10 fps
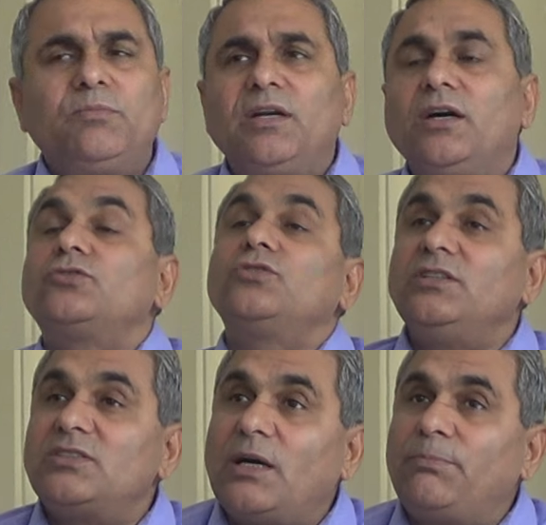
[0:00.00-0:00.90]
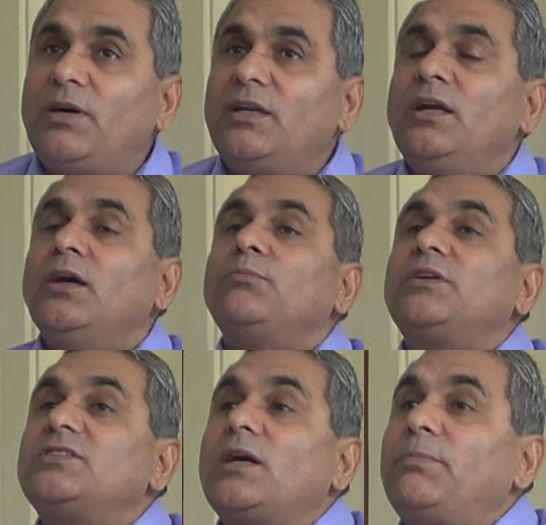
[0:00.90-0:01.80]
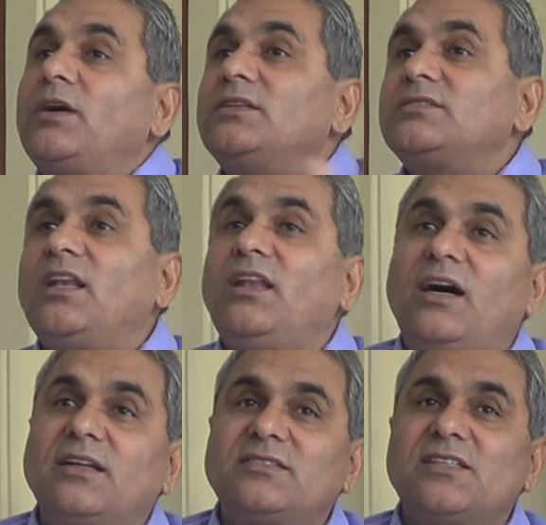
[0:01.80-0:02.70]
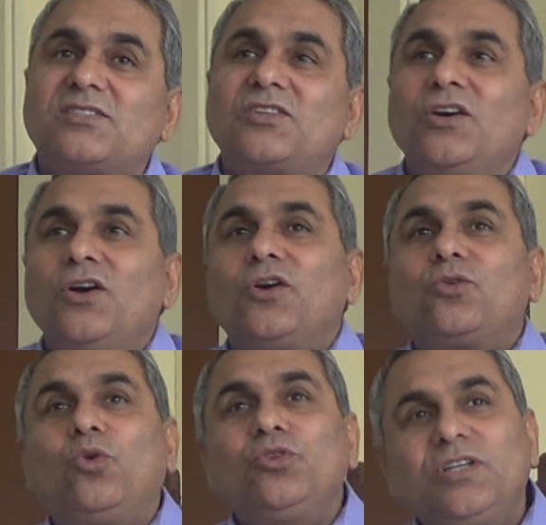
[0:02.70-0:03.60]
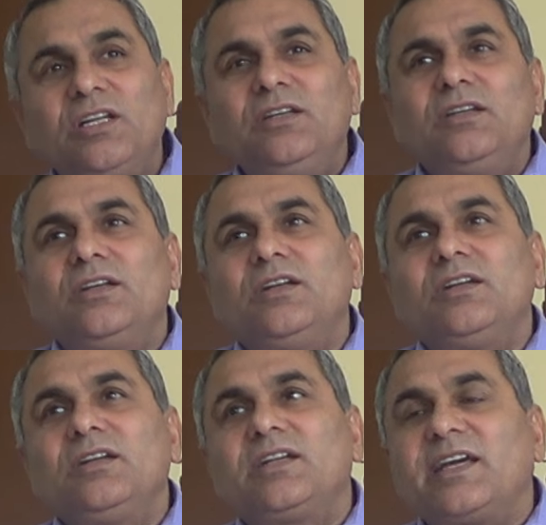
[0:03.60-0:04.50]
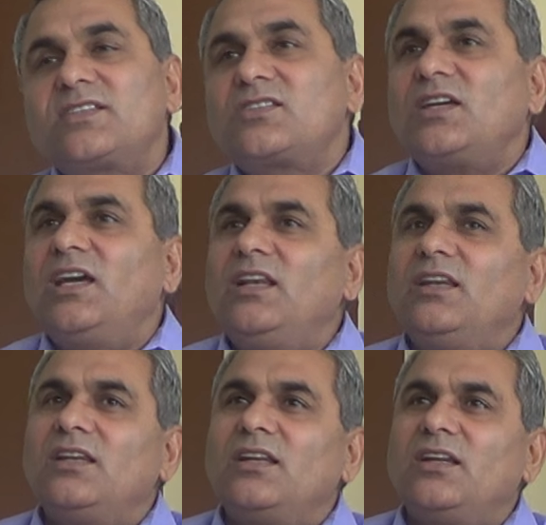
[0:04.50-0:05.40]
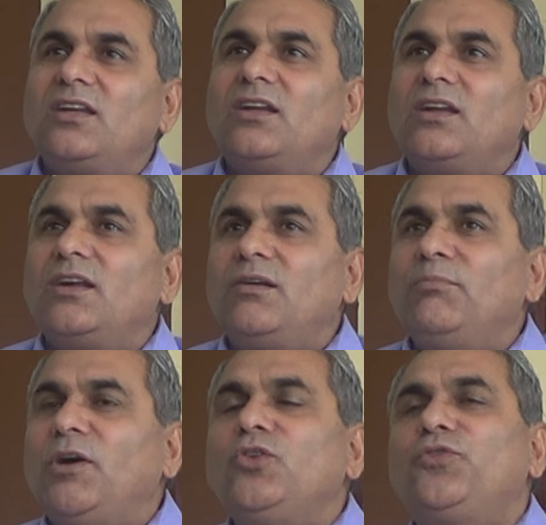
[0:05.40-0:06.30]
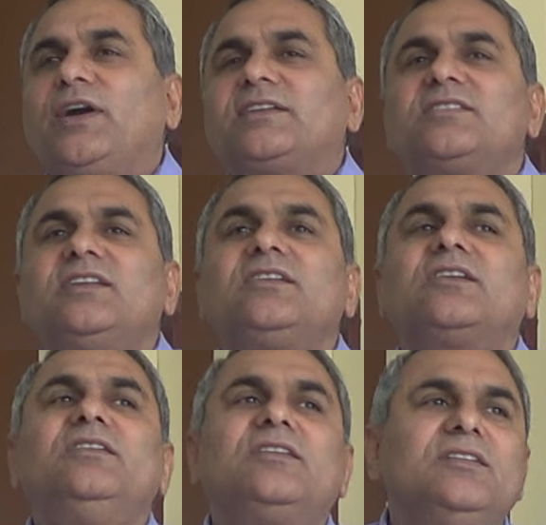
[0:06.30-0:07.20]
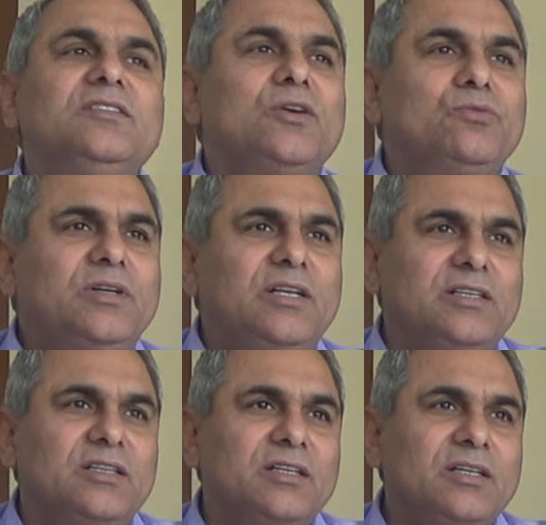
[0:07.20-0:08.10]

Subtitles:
but in Japan. But Japan is the largest cotton textile manufacturing country in the world.